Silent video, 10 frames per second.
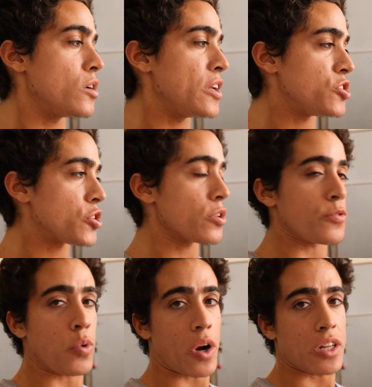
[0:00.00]
insure
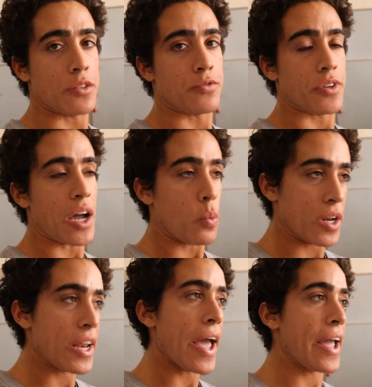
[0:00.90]
the forklift for that
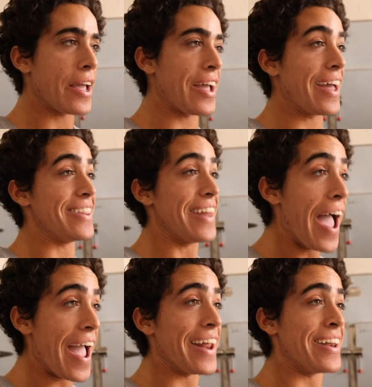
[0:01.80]
one day. And
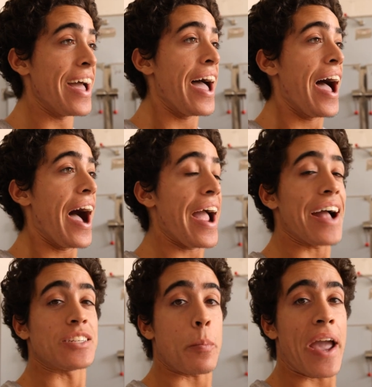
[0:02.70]
then I
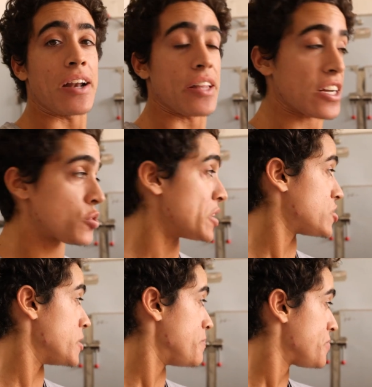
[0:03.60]
had to pay an
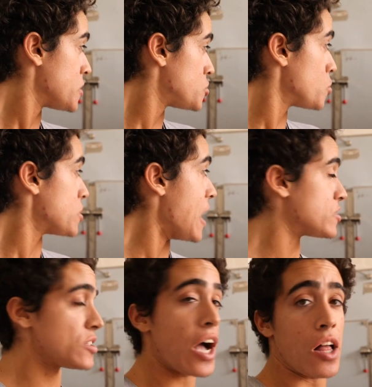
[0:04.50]
electrician
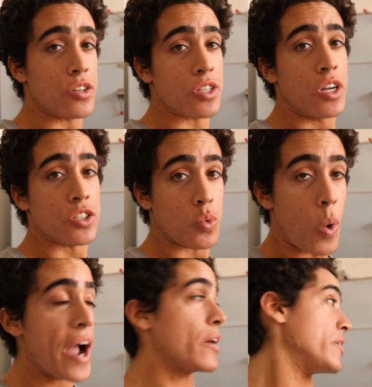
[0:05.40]
$2,000 to
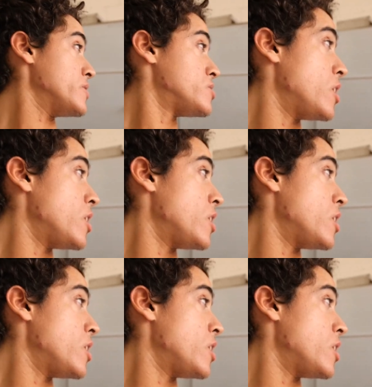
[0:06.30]
wire this.